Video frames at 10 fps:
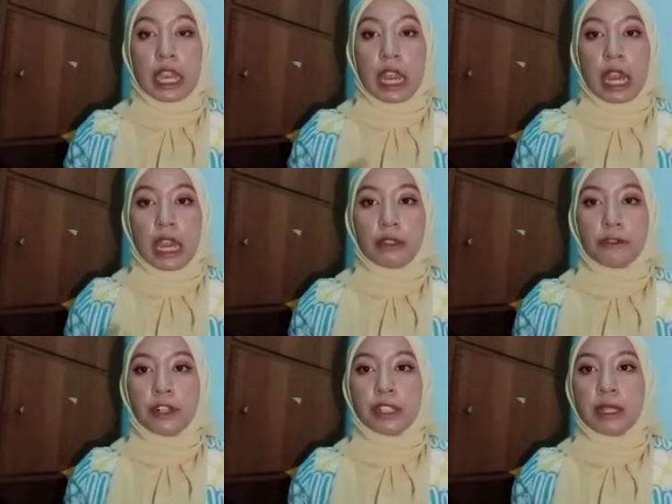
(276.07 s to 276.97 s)

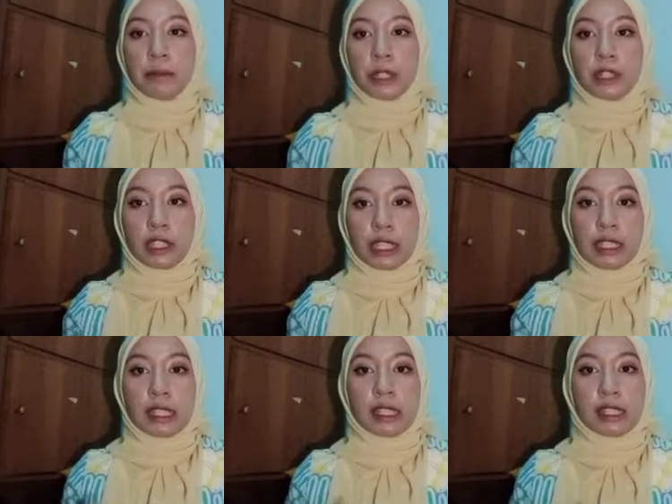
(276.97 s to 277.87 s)
enforcing
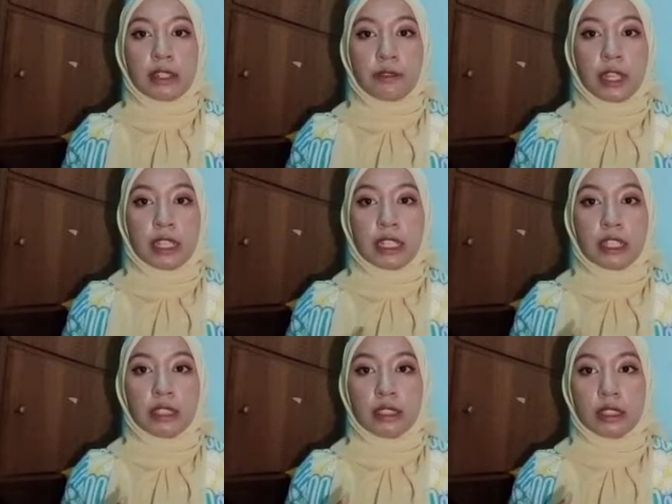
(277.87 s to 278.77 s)
blockades, defending
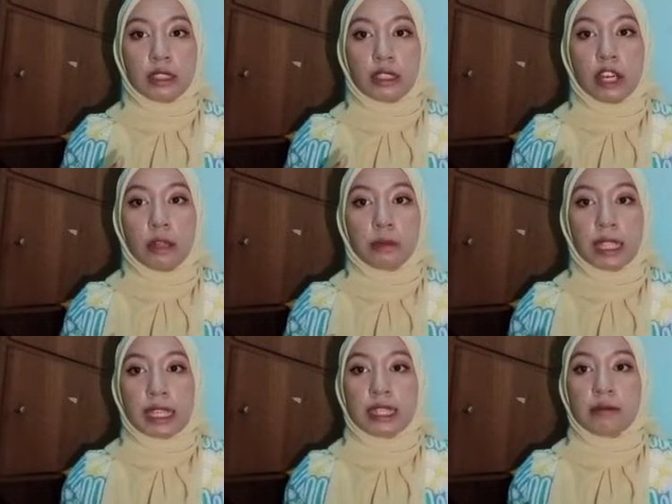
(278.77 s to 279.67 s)
the
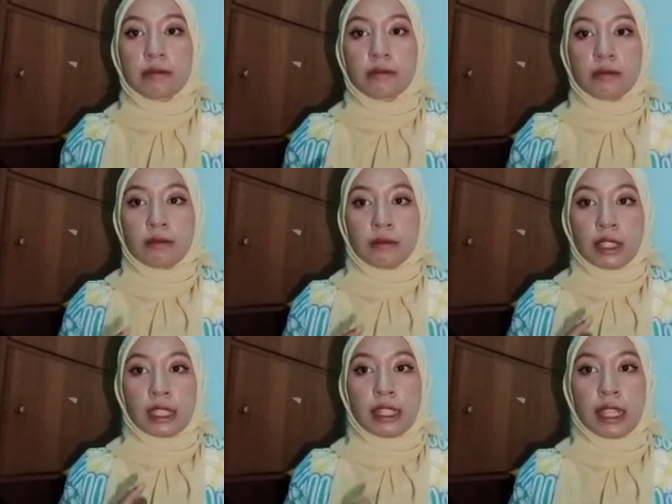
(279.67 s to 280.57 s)
homeland,
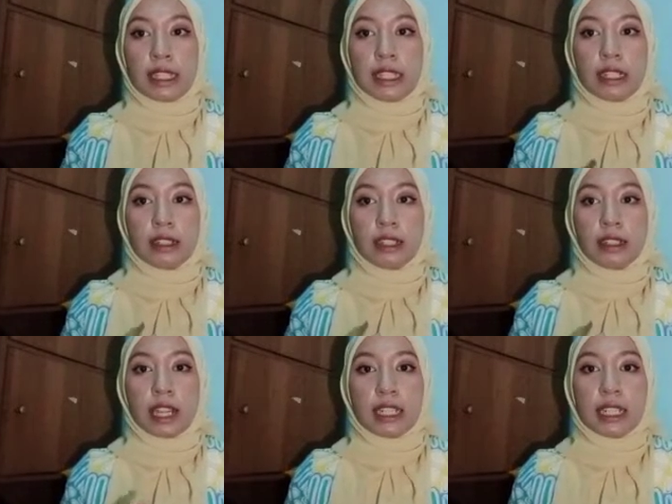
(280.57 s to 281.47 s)

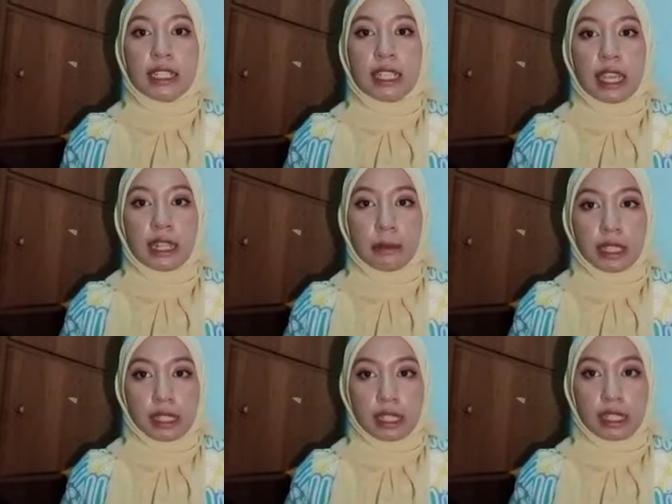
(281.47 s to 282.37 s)
raiding the enemy's
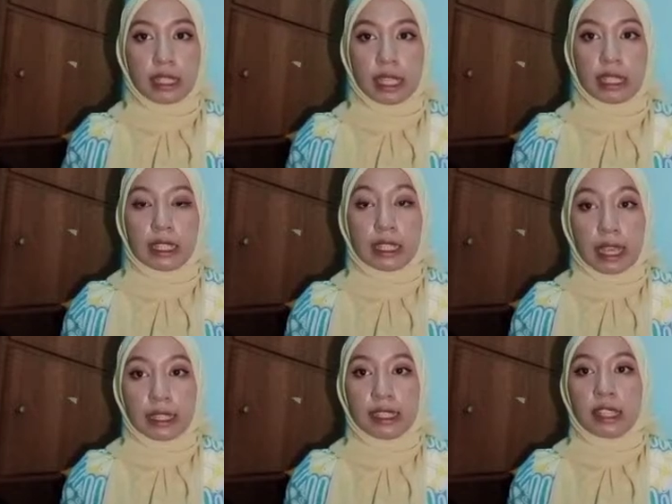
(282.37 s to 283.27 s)
sea
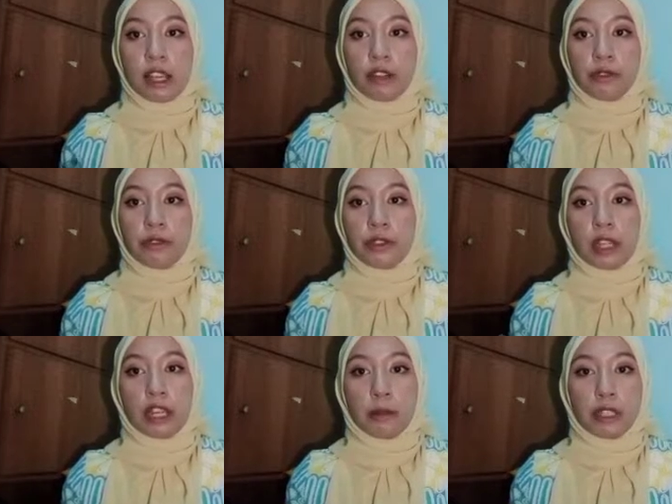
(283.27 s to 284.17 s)
lines of
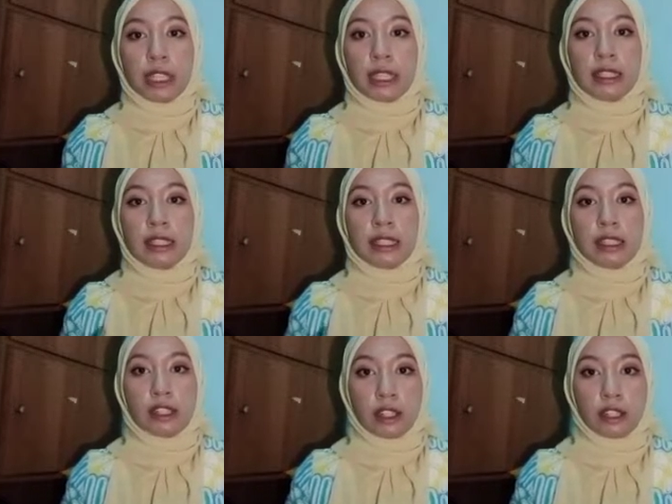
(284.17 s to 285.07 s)
communicating
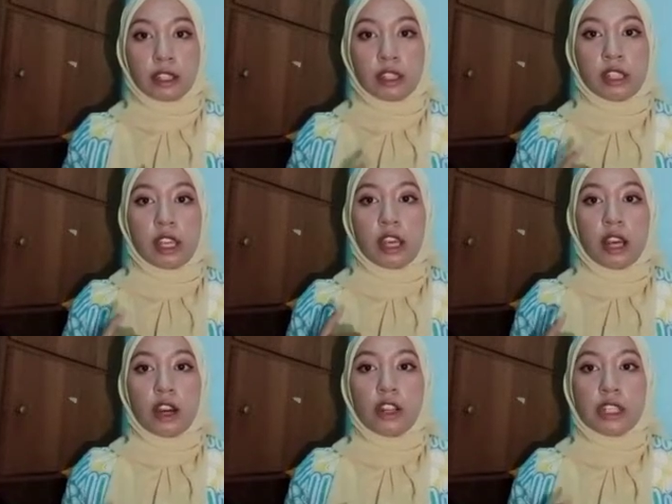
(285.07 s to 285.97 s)
slocks,
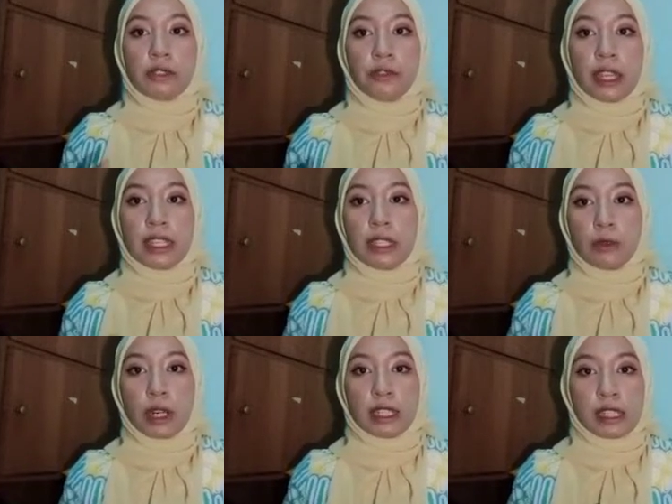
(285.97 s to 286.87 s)
or defending
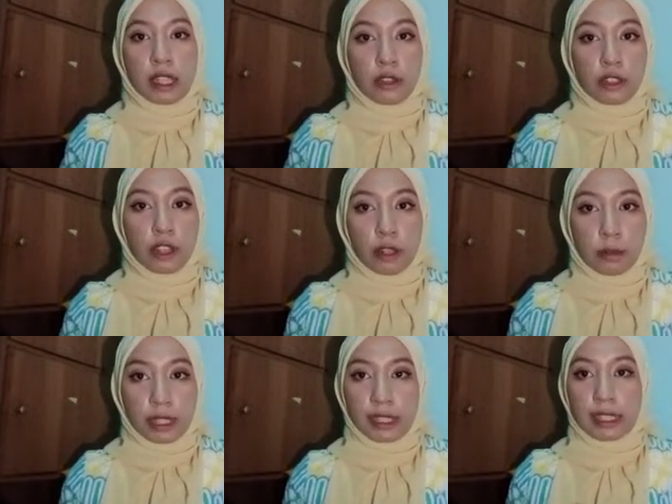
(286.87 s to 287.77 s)
one's own
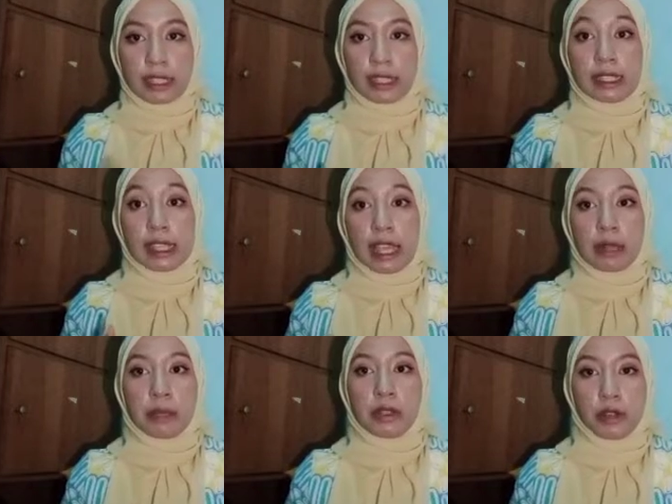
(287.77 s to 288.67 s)
commerce against
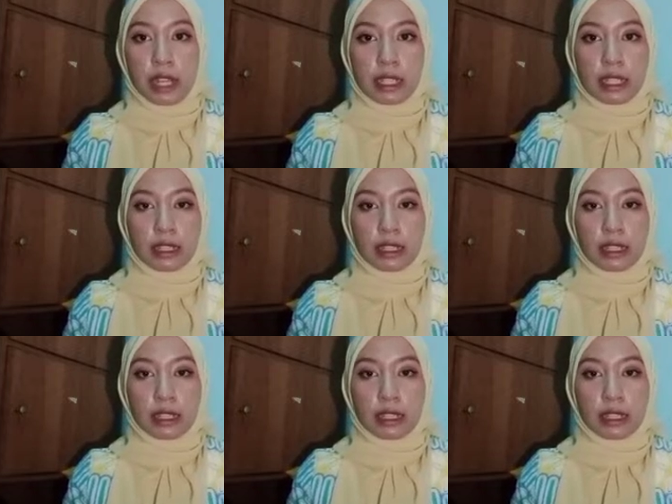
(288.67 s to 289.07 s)
enemy raiding.